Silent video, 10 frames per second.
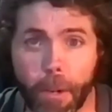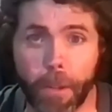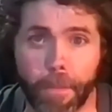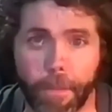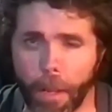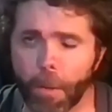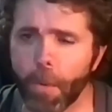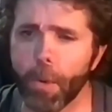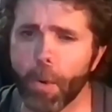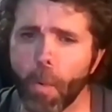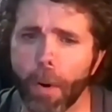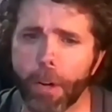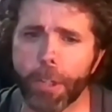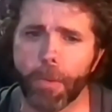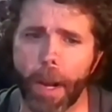the fellow wounded
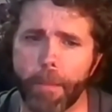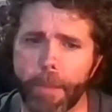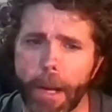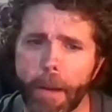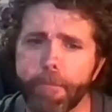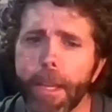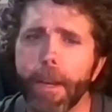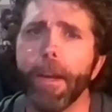warriors around me up.